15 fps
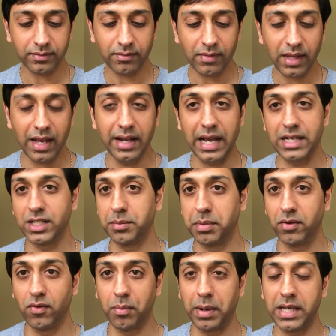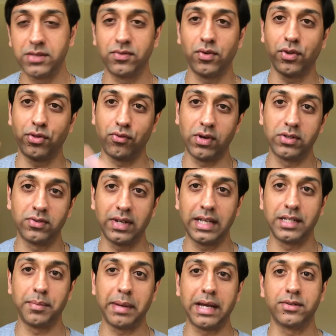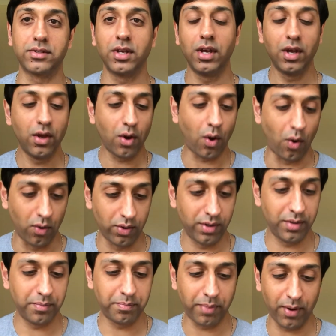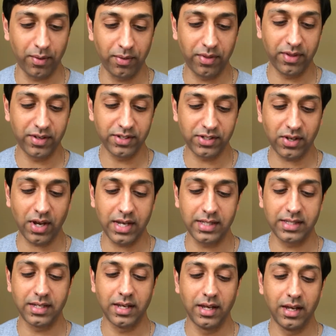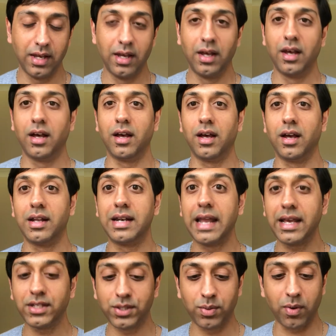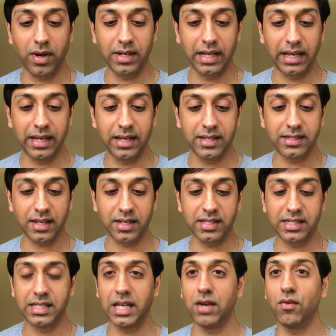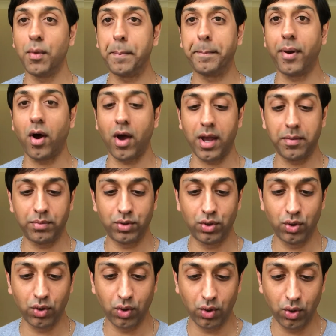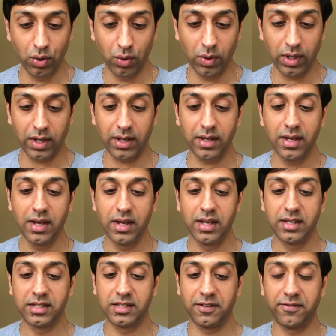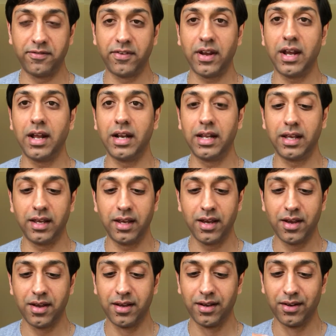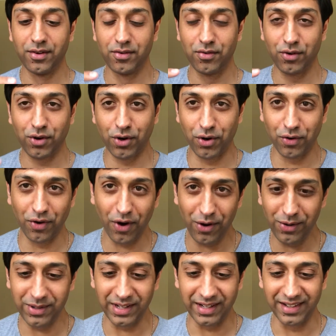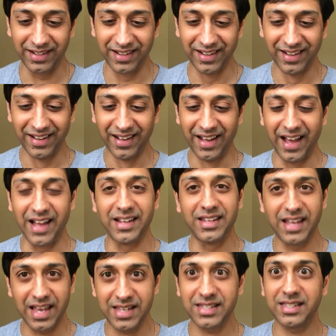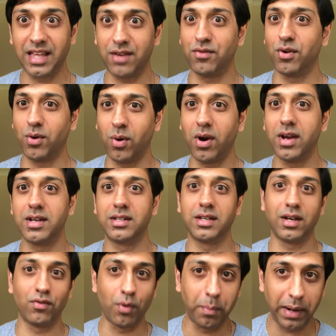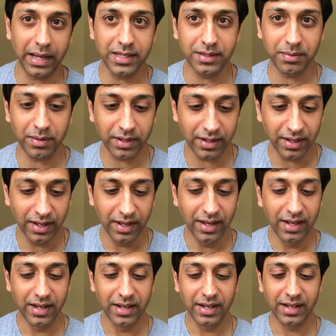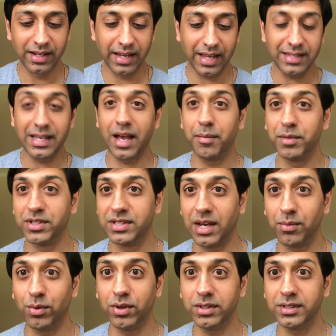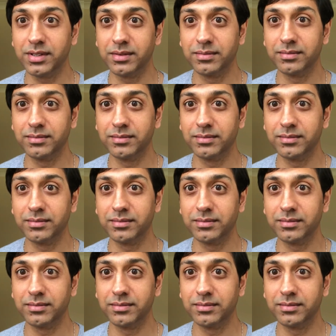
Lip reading: and had to be replaced for £380 on both sides. Next one is a steering pipe to cooler severely corroded, and yes, that required a replacement. Guess how much that was?